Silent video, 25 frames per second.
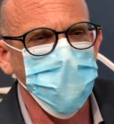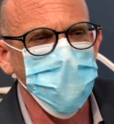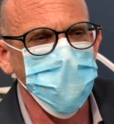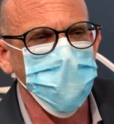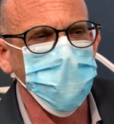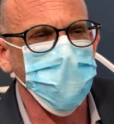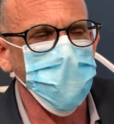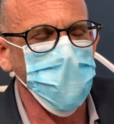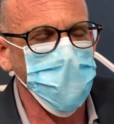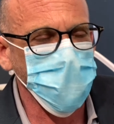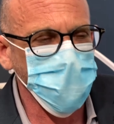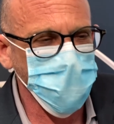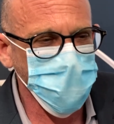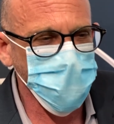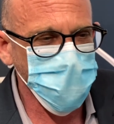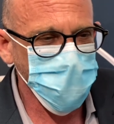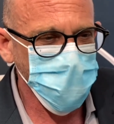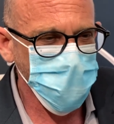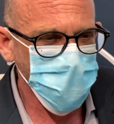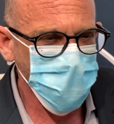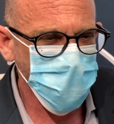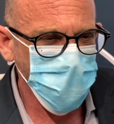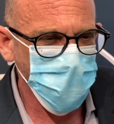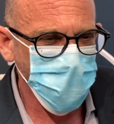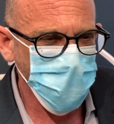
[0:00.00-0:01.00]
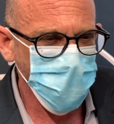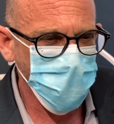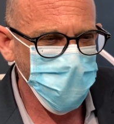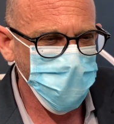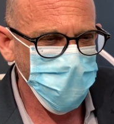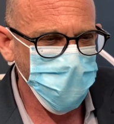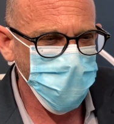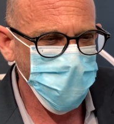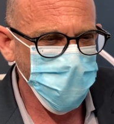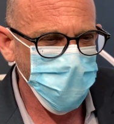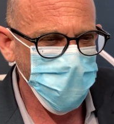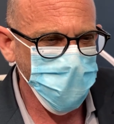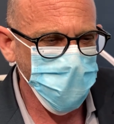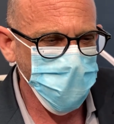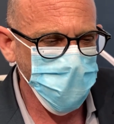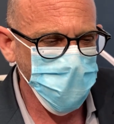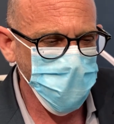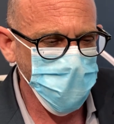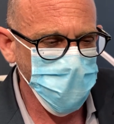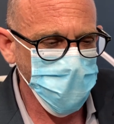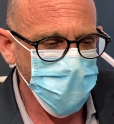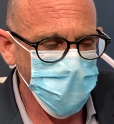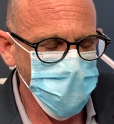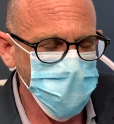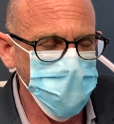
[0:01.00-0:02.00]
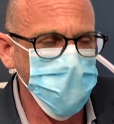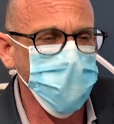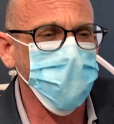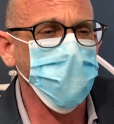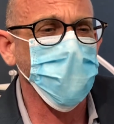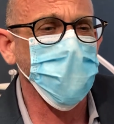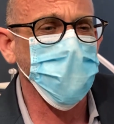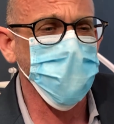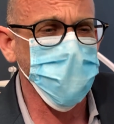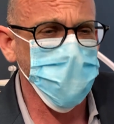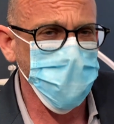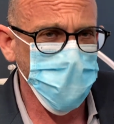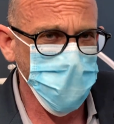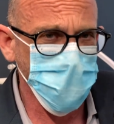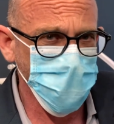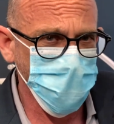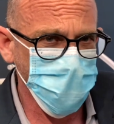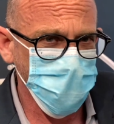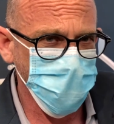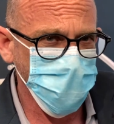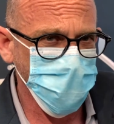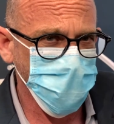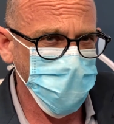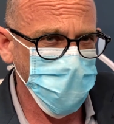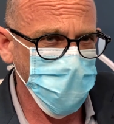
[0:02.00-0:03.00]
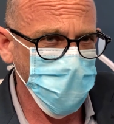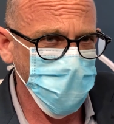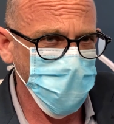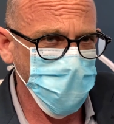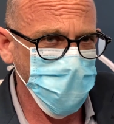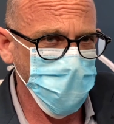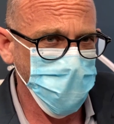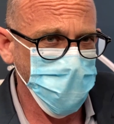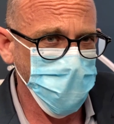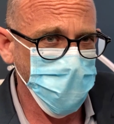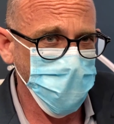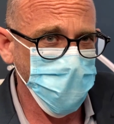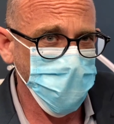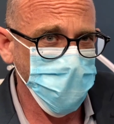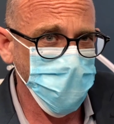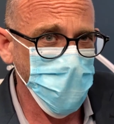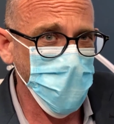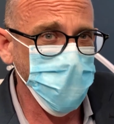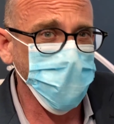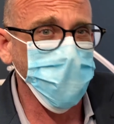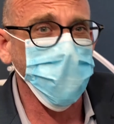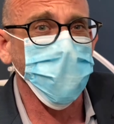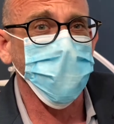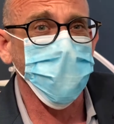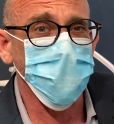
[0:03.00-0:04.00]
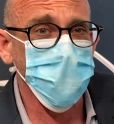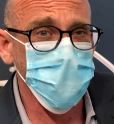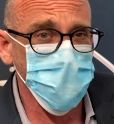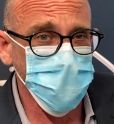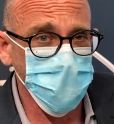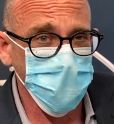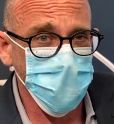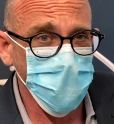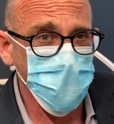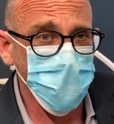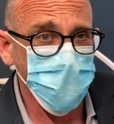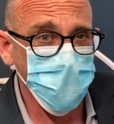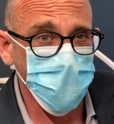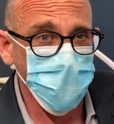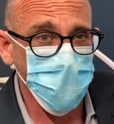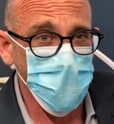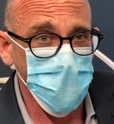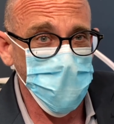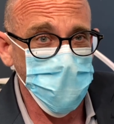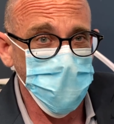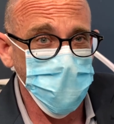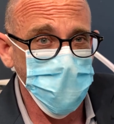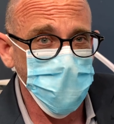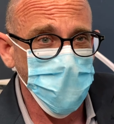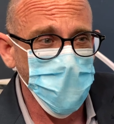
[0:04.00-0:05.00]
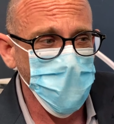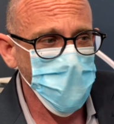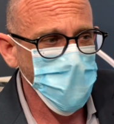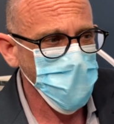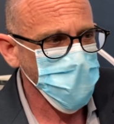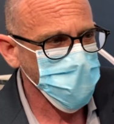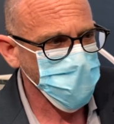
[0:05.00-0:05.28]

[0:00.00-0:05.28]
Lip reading: these layers of screens to go through in a graphical user interface.